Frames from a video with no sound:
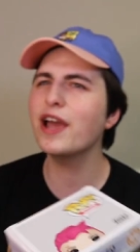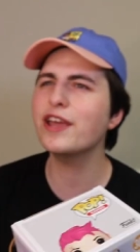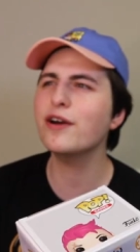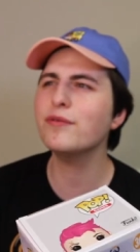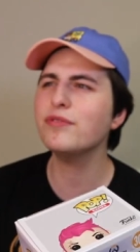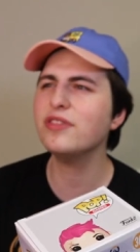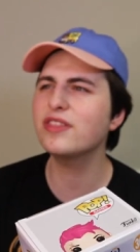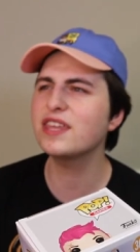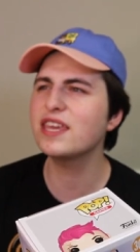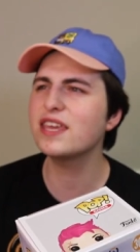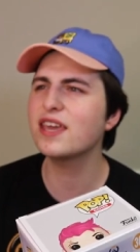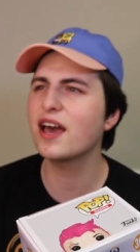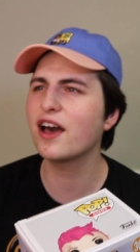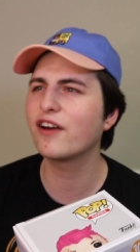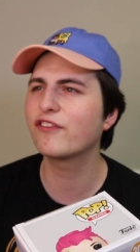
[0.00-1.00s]
I own
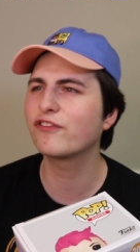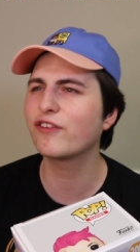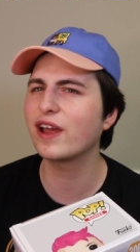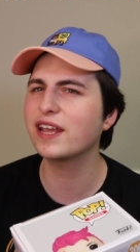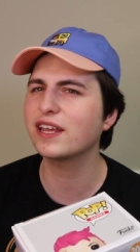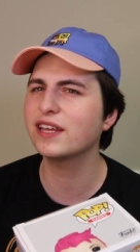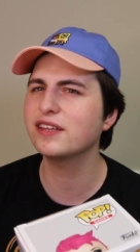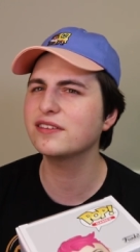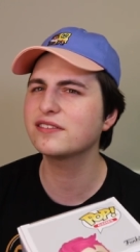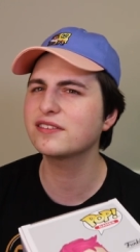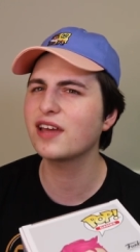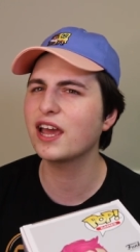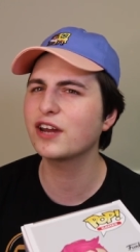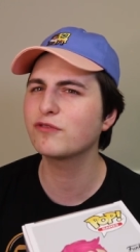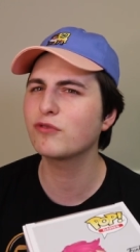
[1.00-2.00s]
the
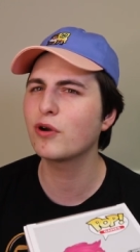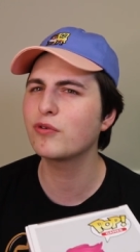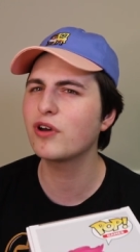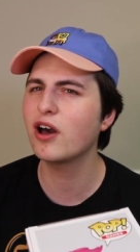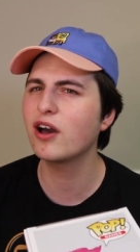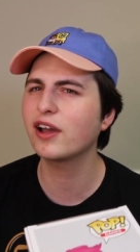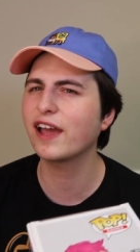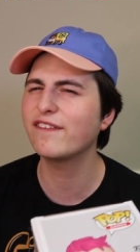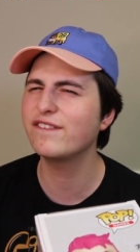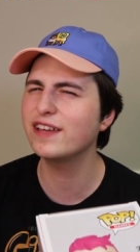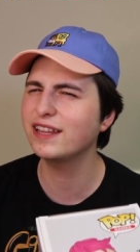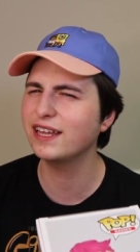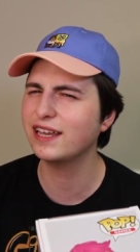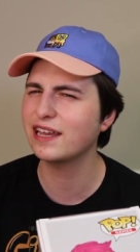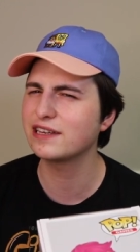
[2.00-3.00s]
Frankenstein Roadhog? I feel
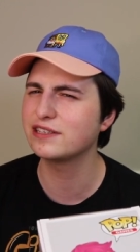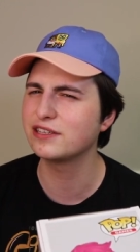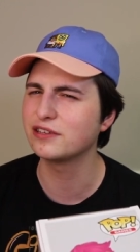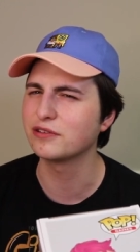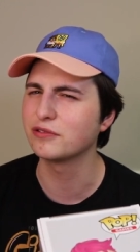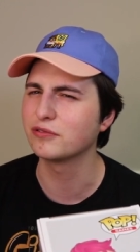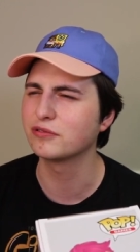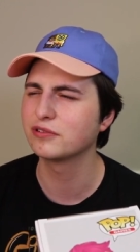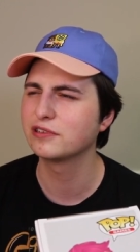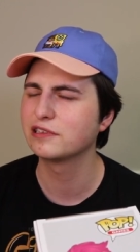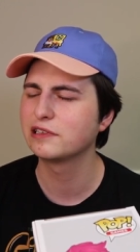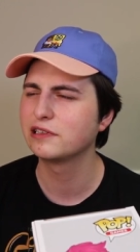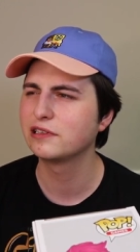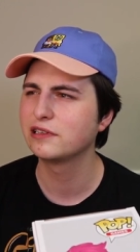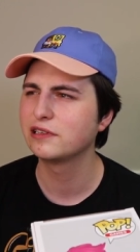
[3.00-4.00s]
like I do.
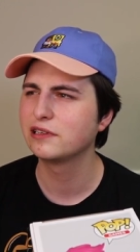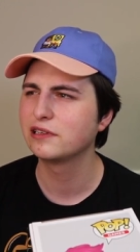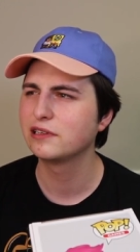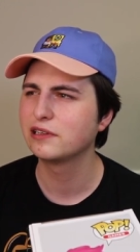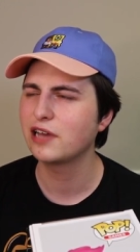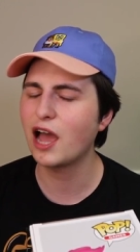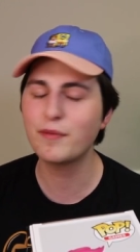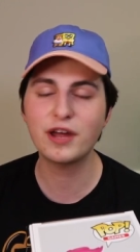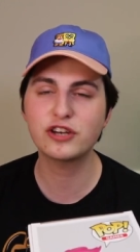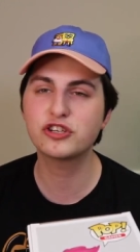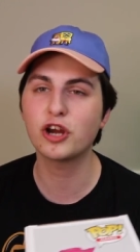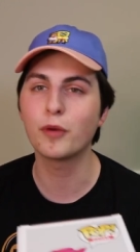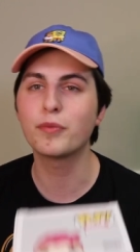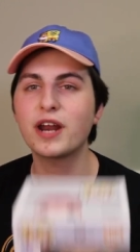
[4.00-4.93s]
I'm not sure.